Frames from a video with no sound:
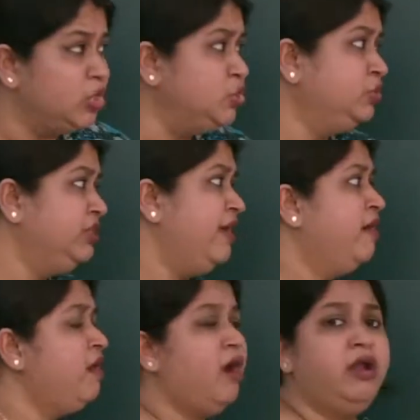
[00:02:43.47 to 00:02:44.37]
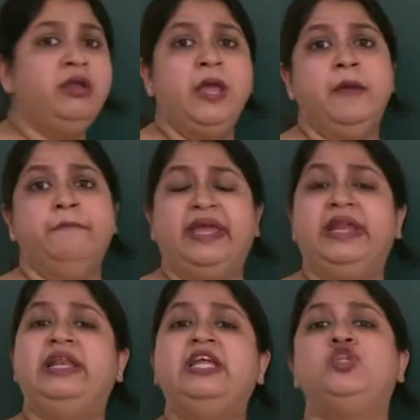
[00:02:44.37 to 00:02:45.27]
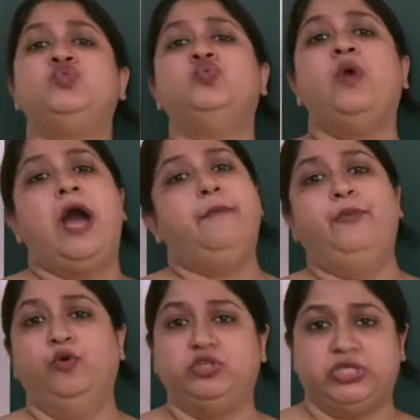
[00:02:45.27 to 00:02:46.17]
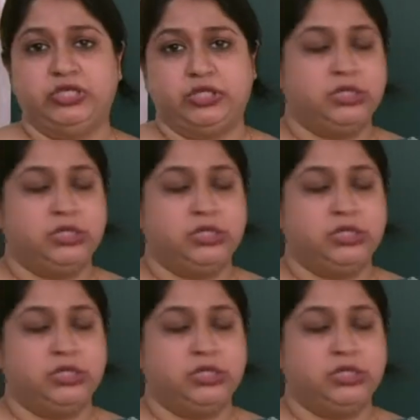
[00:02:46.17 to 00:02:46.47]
So there are mainly two approaches.